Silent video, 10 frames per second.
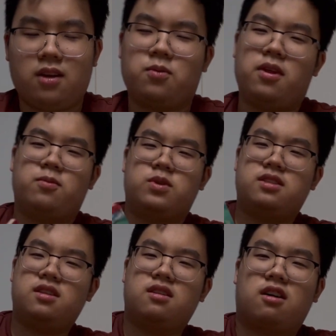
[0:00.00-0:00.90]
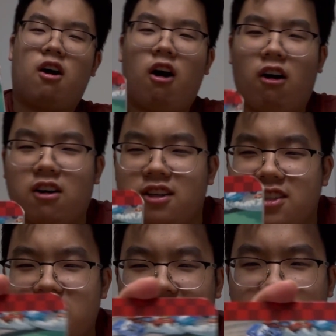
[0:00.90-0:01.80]
And we see the
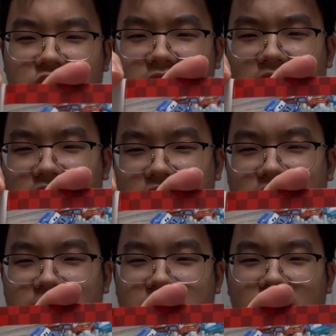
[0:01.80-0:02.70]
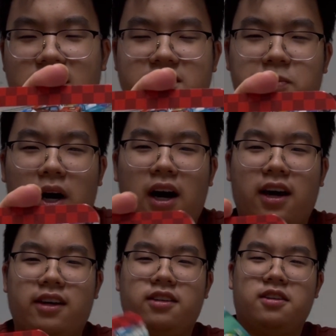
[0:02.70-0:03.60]
carnage that Chick Hicks leaves
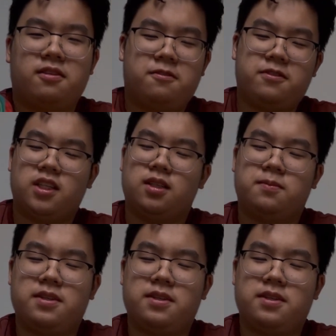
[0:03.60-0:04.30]
behind in the film.